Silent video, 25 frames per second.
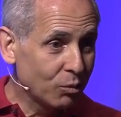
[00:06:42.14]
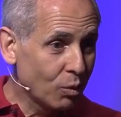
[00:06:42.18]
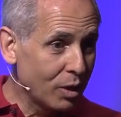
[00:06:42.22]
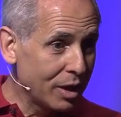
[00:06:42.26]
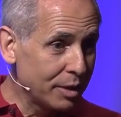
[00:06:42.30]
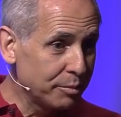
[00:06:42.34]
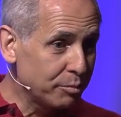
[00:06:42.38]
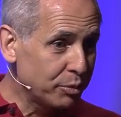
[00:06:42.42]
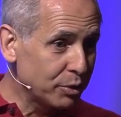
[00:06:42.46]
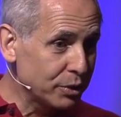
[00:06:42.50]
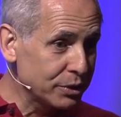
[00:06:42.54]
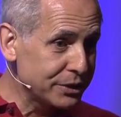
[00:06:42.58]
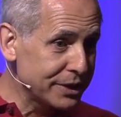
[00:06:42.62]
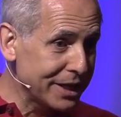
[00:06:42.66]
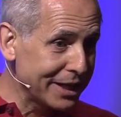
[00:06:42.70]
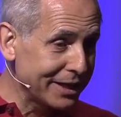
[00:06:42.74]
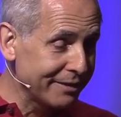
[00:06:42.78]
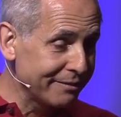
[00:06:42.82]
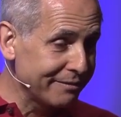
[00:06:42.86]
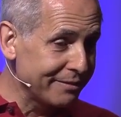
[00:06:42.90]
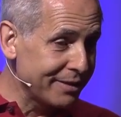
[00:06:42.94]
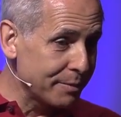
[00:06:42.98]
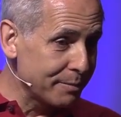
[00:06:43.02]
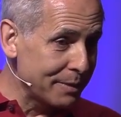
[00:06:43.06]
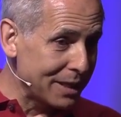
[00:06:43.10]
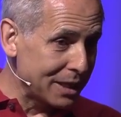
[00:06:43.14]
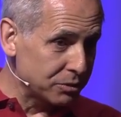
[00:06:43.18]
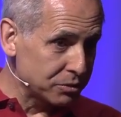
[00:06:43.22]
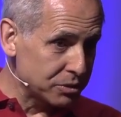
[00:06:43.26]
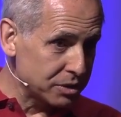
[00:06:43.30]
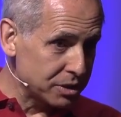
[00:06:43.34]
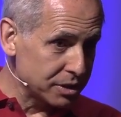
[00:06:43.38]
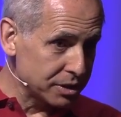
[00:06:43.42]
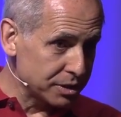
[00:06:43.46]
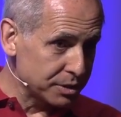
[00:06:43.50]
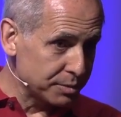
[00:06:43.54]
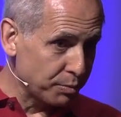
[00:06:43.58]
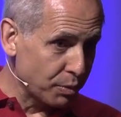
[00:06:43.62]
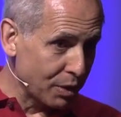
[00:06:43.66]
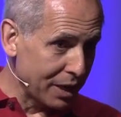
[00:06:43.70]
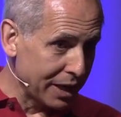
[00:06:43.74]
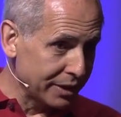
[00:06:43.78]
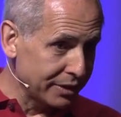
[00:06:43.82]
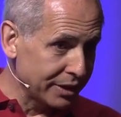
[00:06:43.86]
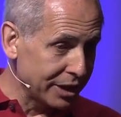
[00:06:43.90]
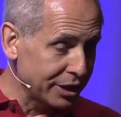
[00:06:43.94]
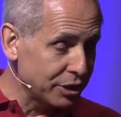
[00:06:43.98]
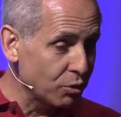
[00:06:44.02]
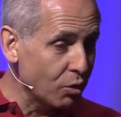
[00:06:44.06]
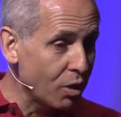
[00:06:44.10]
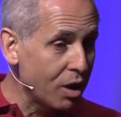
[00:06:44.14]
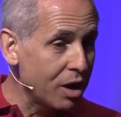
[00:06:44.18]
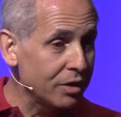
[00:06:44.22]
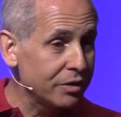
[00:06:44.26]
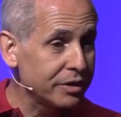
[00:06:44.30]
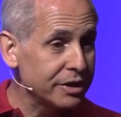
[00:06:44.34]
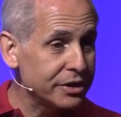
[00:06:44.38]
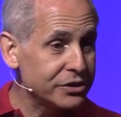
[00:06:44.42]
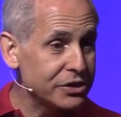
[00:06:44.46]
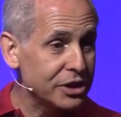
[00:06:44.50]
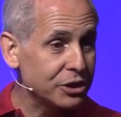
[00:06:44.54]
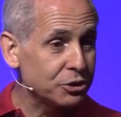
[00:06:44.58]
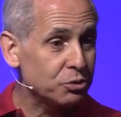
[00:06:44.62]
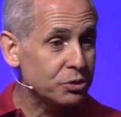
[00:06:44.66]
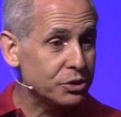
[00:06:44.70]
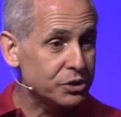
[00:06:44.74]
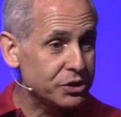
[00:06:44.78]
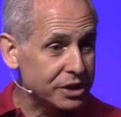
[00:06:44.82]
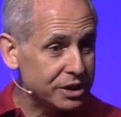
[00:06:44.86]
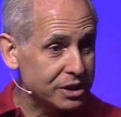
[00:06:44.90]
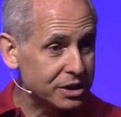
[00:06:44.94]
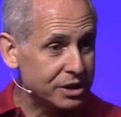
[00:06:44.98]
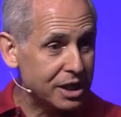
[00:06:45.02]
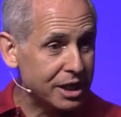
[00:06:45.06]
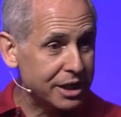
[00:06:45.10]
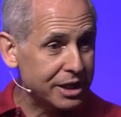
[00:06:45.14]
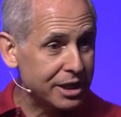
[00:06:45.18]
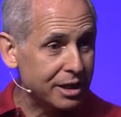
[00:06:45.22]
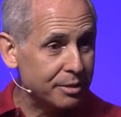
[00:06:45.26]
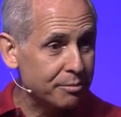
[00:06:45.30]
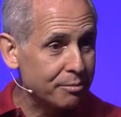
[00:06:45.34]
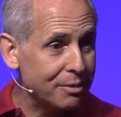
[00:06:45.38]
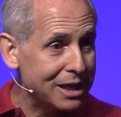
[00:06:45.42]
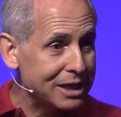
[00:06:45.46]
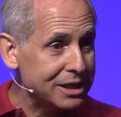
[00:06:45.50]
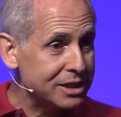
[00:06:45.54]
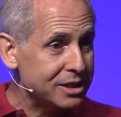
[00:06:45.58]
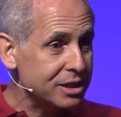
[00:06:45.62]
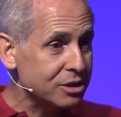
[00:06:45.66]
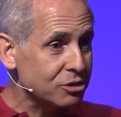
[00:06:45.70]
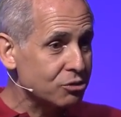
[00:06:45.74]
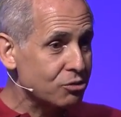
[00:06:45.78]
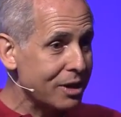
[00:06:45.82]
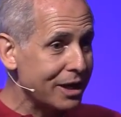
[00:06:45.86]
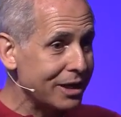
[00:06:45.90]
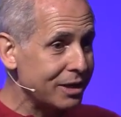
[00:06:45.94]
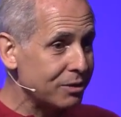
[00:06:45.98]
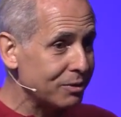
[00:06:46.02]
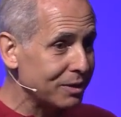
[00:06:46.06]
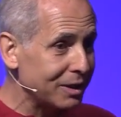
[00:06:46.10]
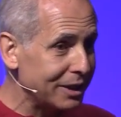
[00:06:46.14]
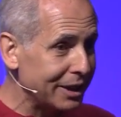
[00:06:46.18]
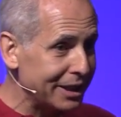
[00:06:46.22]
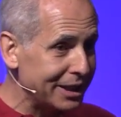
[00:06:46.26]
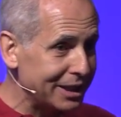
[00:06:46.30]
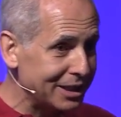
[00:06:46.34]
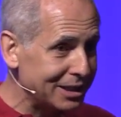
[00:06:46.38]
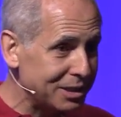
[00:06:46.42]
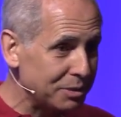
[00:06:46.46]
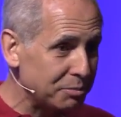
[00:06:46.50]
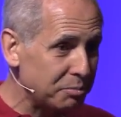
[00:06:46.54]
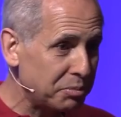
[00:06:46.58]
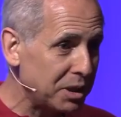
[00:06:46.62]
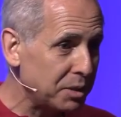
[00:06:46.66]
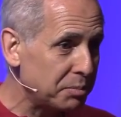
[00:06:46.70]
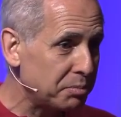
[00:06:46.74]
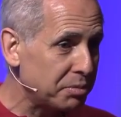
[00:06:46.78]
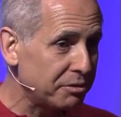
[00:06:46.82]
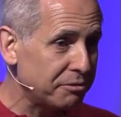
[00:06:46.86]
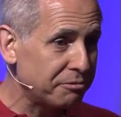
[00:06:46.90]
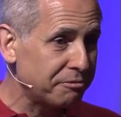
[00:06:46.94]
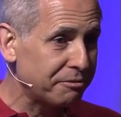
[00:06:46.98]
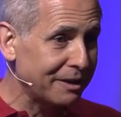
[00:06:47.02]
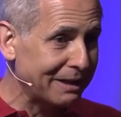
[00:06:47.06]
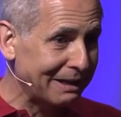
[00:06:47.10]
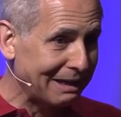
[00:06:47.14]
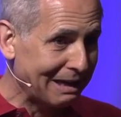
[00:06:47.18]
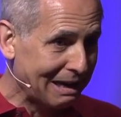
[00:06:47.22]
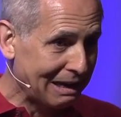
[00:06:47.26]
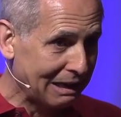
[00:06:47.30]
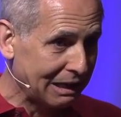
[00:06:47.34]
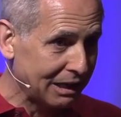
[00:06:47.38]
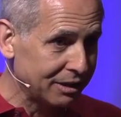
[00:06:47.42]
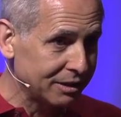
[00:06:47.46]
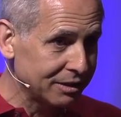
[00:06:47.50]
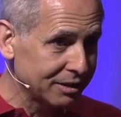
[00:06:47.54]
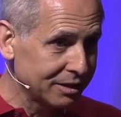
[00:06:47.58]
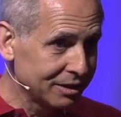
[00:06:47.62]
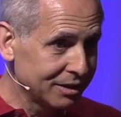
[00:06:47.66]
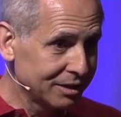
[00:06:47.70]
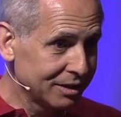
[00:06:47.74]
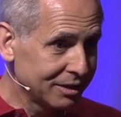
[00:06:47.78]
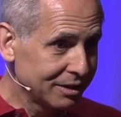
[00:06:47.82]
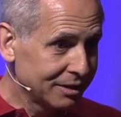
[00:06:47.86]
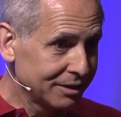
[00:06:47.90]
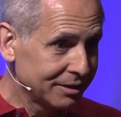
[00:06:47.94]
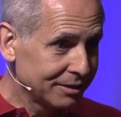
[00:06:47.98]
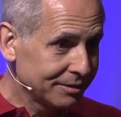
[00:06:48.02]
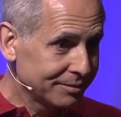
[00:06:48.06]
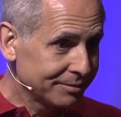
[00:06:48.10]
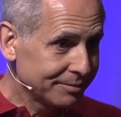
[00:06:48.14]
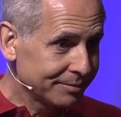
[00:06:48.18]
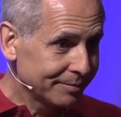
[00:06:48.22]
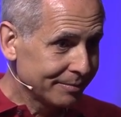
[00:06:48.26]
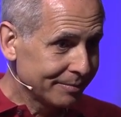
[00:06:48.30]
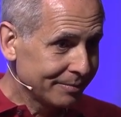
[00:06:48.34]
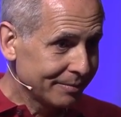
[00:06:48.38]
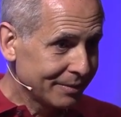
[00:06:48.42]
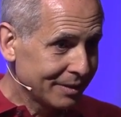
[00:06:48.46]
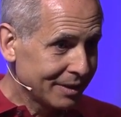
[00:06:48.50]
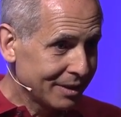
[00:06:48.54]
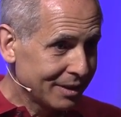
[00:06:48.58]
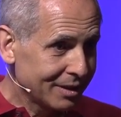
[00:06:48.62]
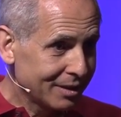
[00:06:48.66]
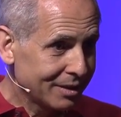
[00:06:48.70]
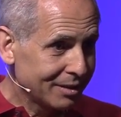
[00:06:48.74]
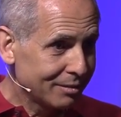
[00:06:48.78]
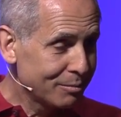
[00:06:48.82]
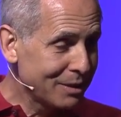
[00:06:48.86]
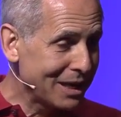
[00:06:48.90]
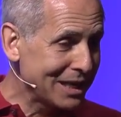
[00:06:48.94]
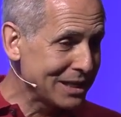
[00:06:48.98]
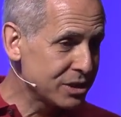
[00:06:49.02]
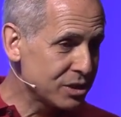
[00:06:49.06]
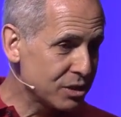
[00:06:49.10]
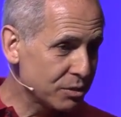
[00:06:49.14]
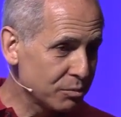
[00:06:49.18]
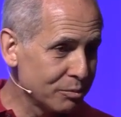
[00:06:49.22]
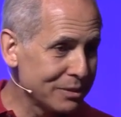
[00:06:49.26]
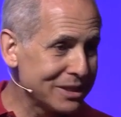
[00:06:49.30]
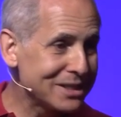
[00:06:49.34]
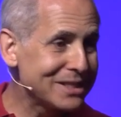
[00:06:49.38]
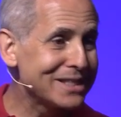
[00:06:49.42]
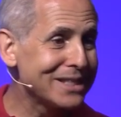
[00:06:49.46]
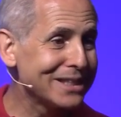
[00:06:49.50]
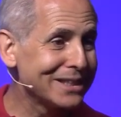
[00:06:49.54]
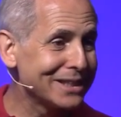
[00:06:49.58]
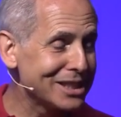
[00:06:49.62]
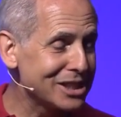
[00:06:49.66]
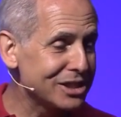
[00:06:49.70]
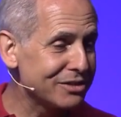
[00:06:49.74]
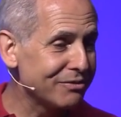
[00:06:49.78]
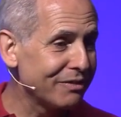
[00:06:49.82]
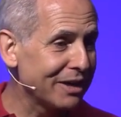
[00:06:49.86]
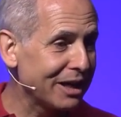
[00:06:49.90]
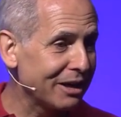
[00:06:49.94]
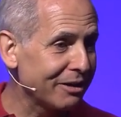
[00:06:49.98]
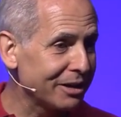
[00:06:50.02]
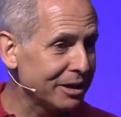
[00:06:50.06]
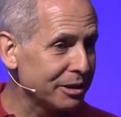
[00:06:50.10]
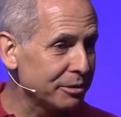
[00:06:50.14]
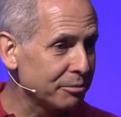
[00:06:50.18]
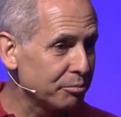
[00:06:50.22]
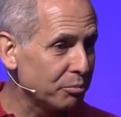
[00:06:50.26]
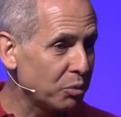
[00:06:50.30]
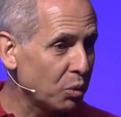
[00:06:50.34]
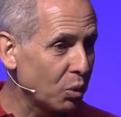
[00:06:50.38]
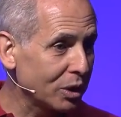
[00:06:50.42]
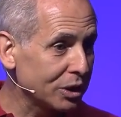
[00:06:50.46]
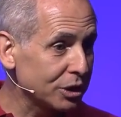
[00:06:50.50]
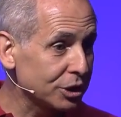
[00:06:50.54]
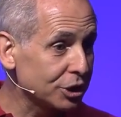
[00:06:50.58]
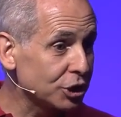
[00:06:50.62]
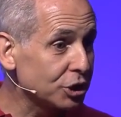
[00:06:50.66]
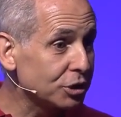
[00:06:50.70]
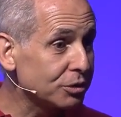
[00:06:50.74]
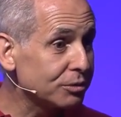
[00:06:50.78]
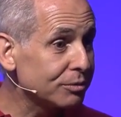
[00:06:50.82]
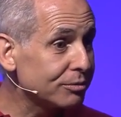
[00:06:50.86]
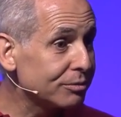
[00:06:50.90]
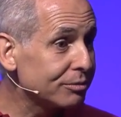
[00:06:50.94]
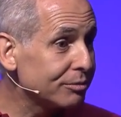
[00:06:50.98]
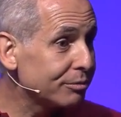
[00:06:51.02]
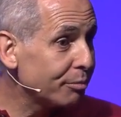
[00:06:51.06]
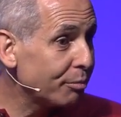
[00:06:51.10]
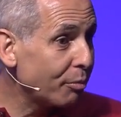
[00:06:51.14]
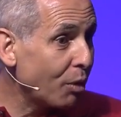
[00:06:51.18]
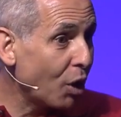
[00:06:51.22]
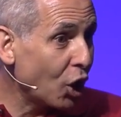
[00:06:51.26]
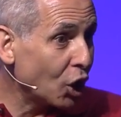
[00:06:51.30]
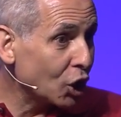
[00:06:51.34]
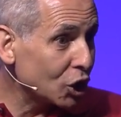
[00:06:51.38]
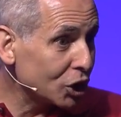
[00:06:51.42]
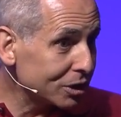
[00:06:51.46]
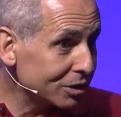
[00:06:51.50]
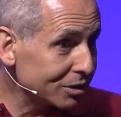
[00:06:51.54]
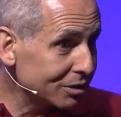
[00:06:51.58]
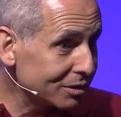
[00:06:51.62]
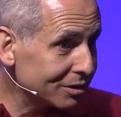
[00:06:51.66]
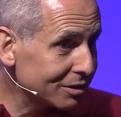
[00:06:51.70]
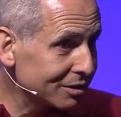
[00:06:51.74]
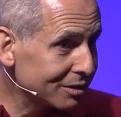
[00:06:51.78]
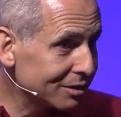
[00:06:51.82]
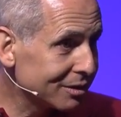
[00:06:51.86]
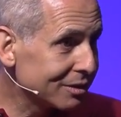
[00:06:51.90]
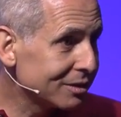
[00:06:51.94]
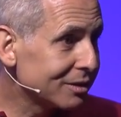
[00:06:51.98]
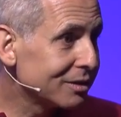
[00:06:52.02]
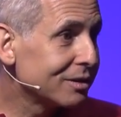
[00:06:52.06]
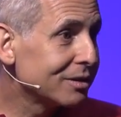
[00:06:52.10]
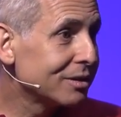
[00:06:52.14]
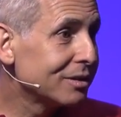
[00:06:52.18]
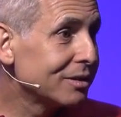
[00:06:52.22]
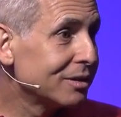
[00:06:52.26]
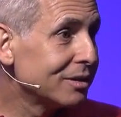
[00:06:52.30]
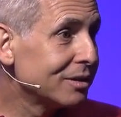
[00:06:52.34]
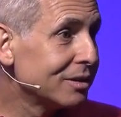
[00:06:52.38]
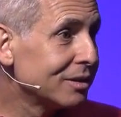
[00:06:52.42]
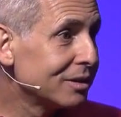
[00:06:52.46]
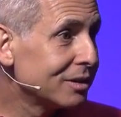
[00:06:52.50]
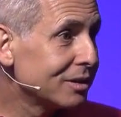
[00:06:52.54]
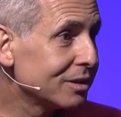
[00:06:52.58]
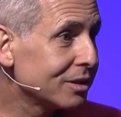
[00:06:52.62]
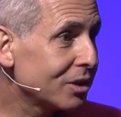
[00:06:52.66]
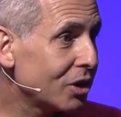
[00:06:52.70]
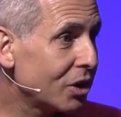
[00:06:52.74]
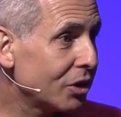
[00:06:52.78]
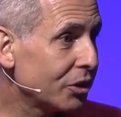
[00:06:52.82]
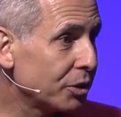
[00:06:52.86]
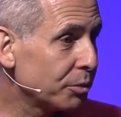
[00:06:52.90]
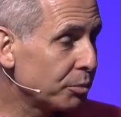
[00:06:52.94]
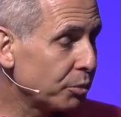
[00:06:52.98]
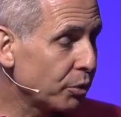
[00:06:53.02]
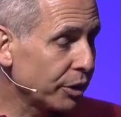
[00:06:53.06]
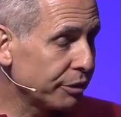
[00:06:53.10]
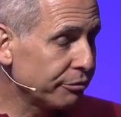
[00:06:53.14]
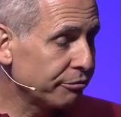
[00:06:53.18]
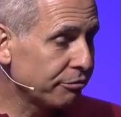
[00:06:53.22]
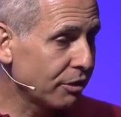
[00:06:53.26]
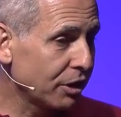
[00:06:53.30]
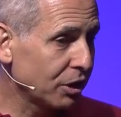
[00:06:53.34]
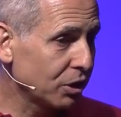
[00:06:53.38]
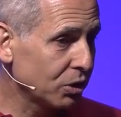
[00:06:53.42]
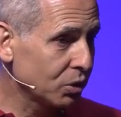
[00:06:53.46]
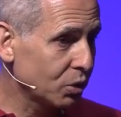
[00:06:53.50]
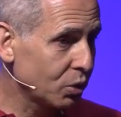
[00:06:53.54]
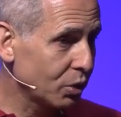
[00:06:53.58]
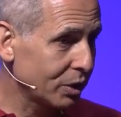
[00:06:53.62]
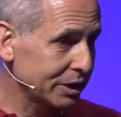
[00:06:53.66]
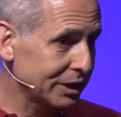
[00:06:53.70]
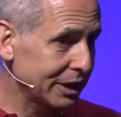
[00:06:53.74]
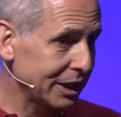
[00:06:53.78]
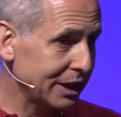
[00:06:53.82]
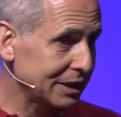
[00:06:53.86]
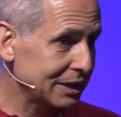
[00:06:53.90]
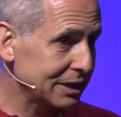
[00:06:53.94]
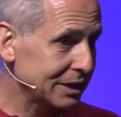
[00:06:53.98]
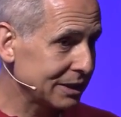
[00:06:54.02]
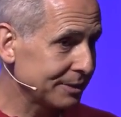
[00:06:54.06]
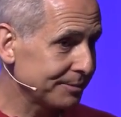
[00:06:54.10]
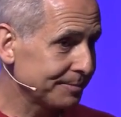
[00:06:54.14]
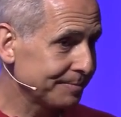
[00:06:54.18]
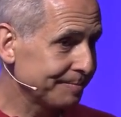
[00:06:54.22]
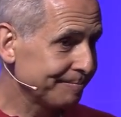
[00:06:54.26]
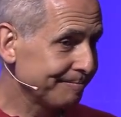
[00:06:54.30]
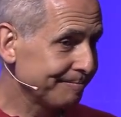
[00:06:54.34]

and 1% of the mouse's brain. They do all these interesting study on mice and try to relate it to people, forget it mice are missing this very important part called the prefrontal cortex.